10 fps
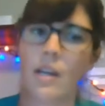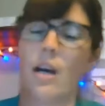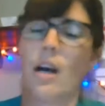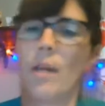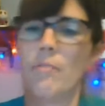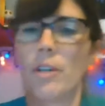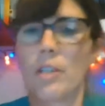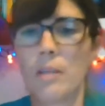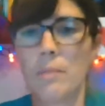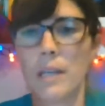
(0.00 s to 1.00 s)
You're
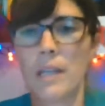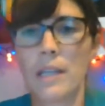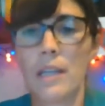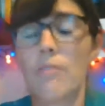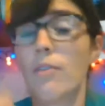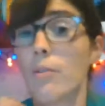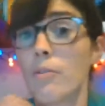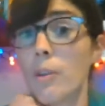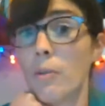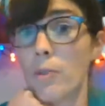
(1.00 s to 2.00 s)
going to be, for the
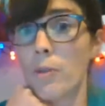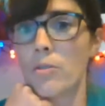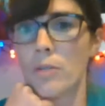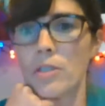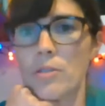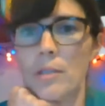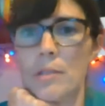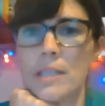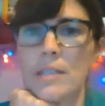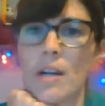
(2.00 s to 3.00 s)
folks who are doing
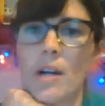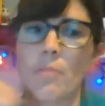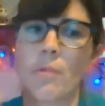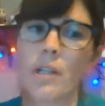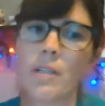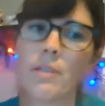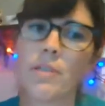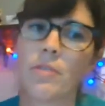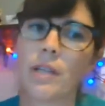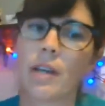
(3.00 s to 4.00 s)
PCR, we're going to be
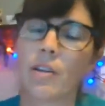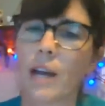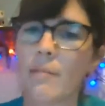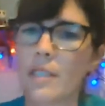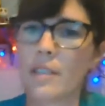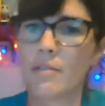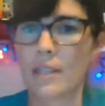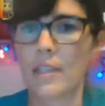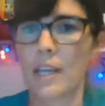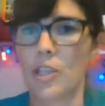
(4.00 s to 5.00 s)
doing crime scene
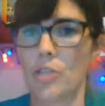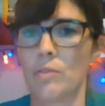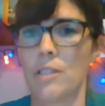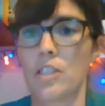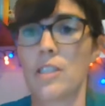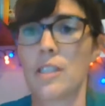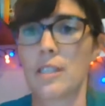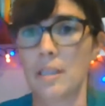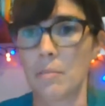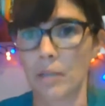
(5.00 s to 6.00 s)
investigation, which is the
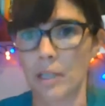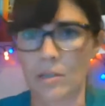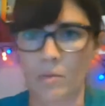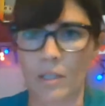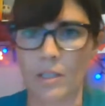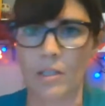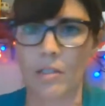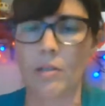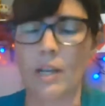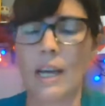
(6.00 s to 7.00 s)
simplest one to do.